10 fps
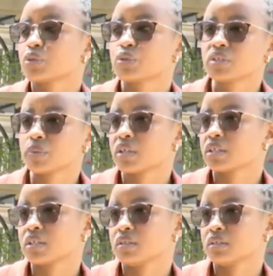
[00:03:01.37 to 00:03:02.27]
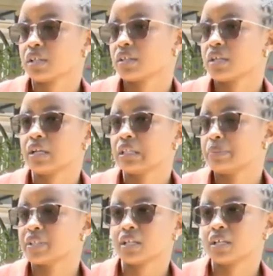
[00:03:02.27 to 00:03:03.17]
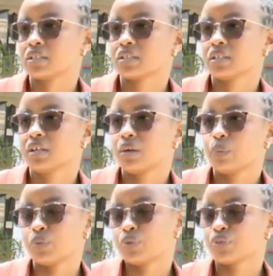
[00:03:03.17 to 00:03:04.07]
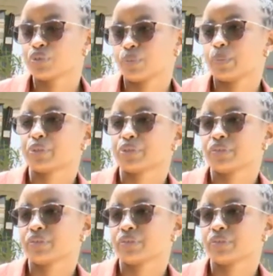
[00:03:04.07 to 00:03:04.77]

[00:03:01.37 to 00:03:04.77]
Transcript: stories we can tell like they are limitless when we use stop motion.